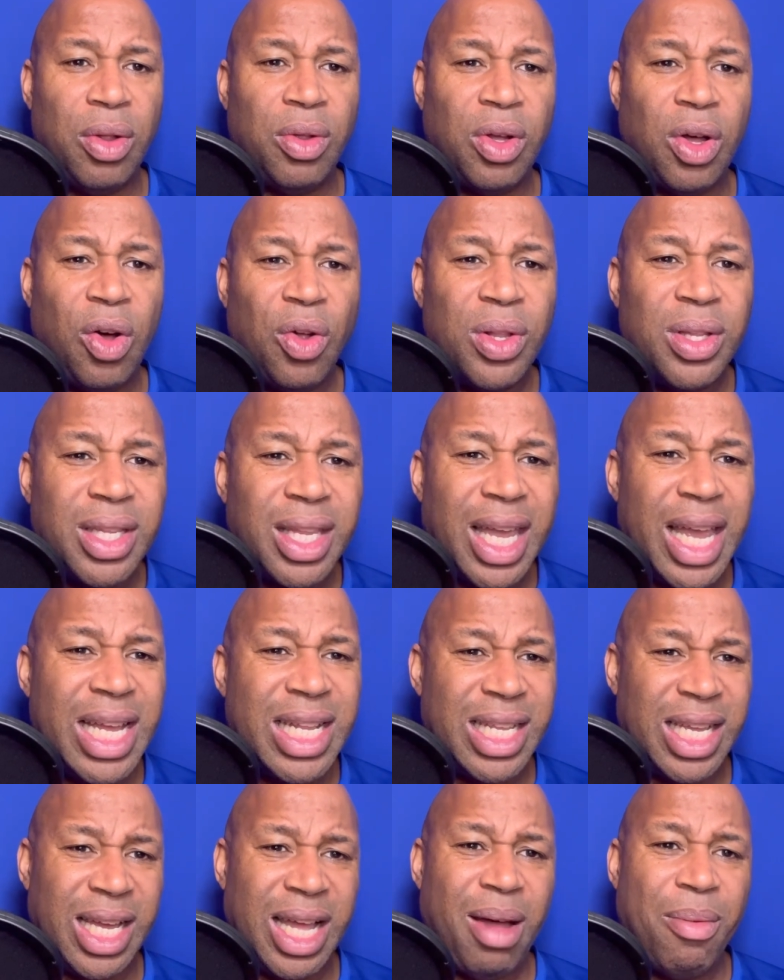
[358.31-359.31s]
Conte
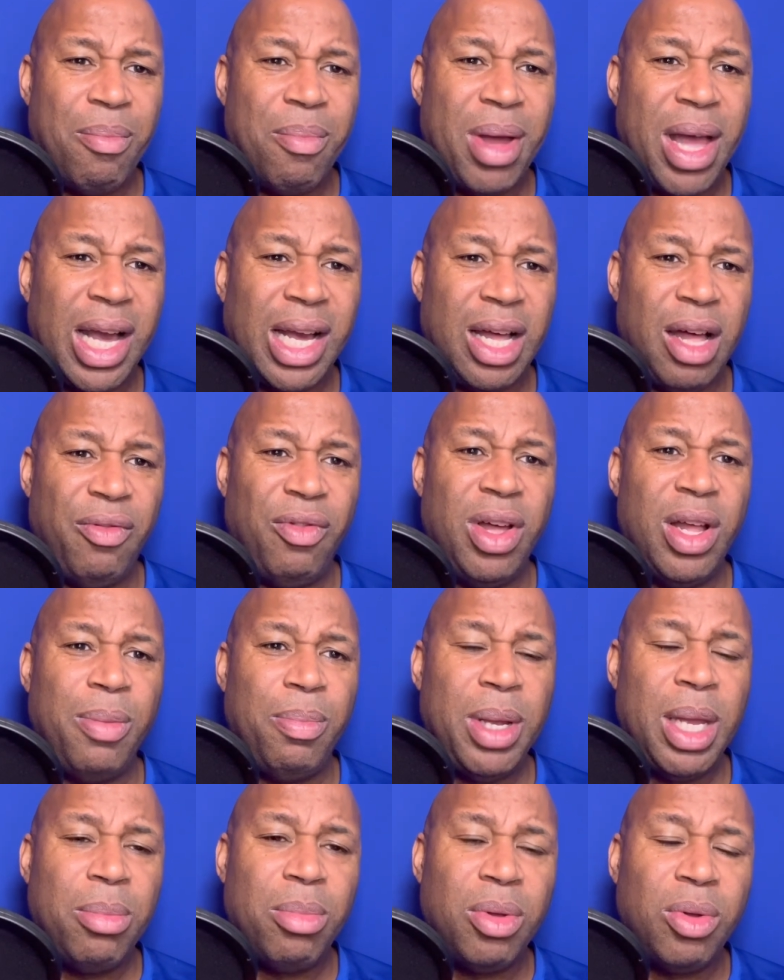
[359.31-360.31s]
to come back, other
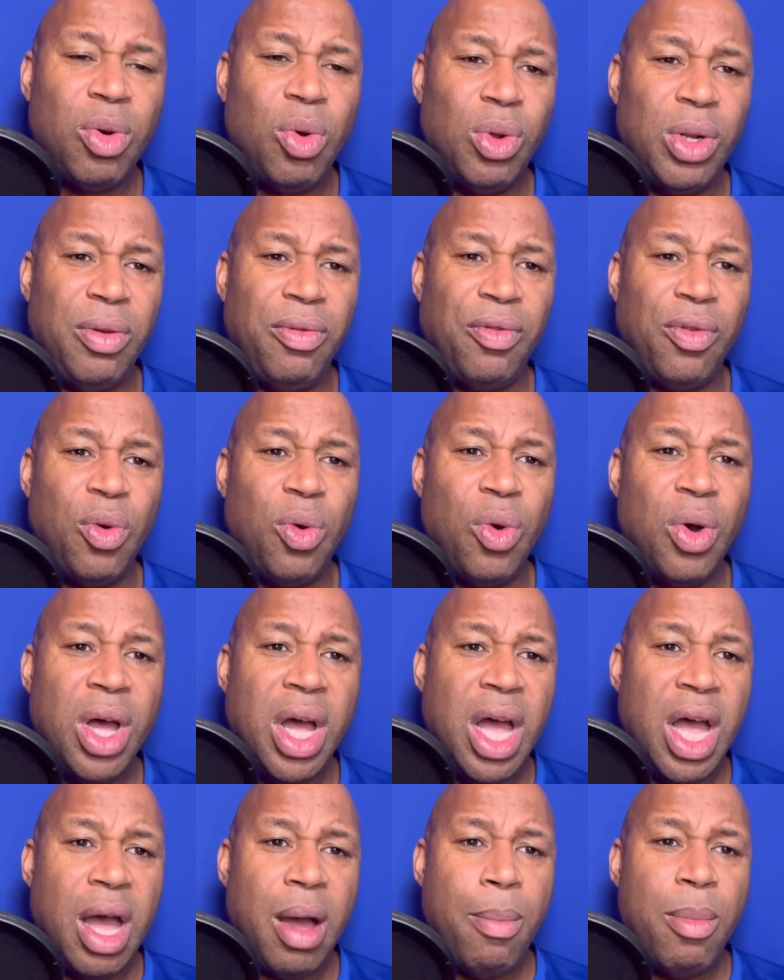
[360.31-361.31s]
people calling for
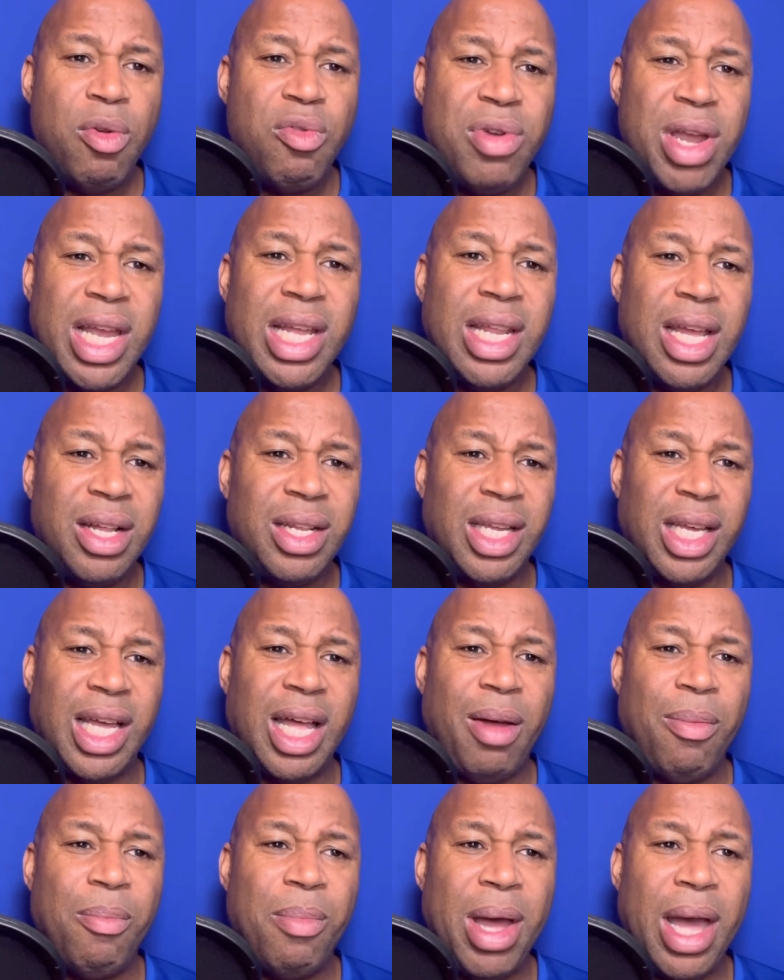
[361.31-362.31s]
Mourinho to
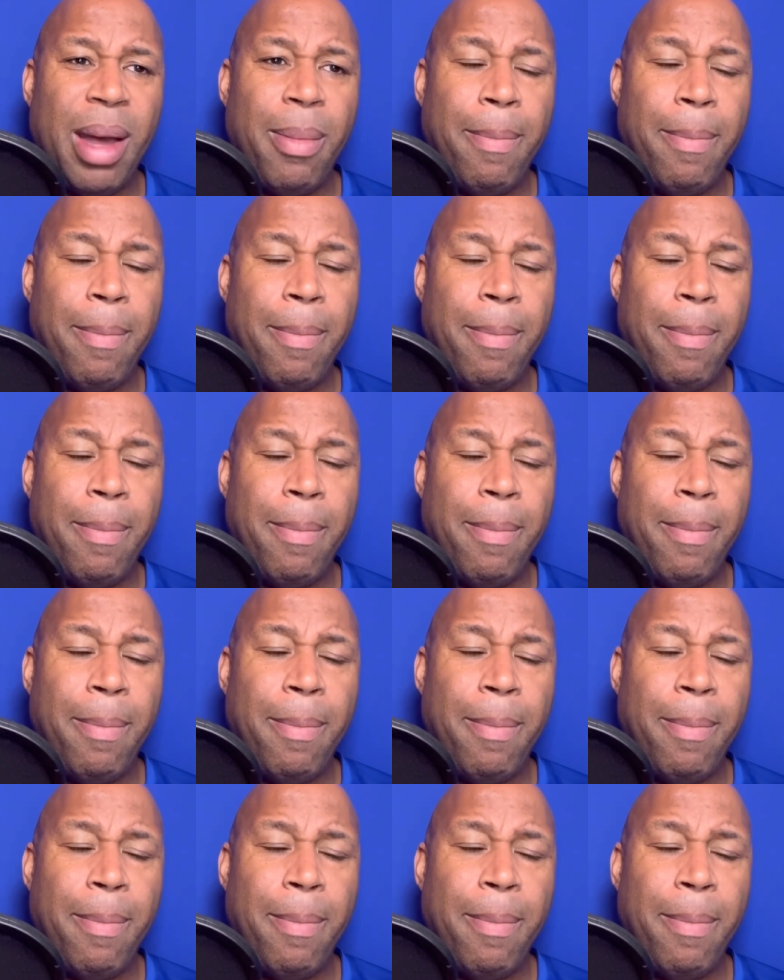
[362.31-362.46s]
come back,